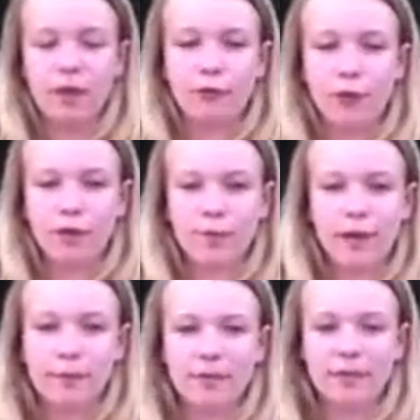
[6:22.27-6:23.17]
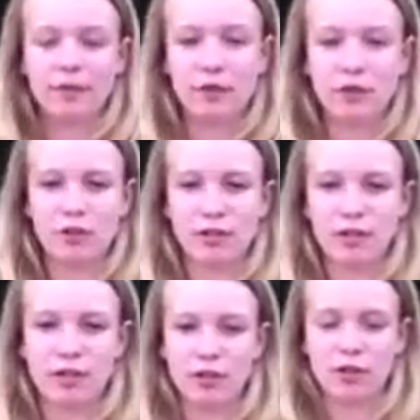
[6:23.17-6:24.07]
The Fourth Amendment is searches and
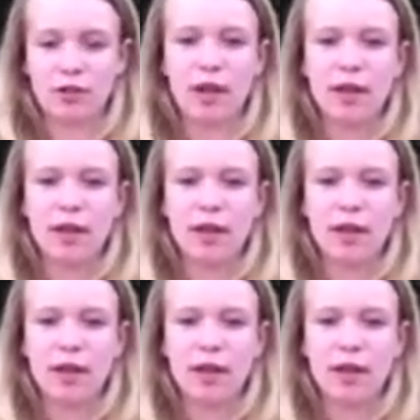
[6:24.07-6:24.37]
seizures.